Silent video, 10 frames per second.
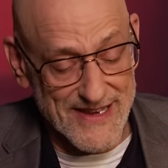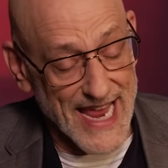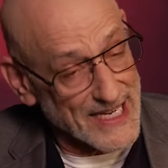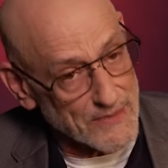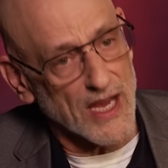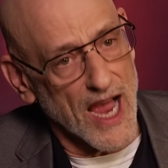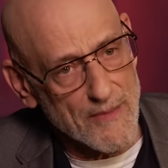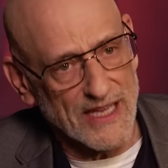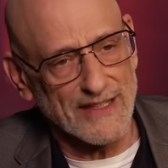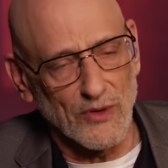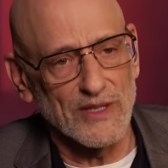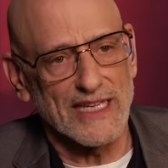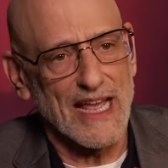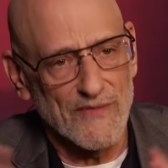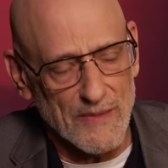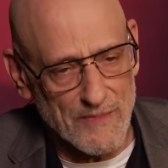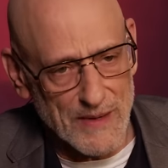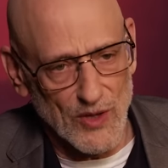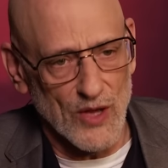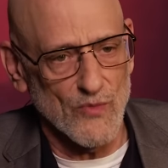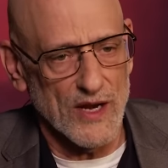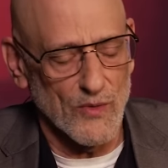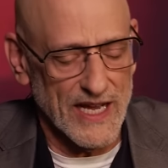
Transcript: take some time. I don't like to have people on right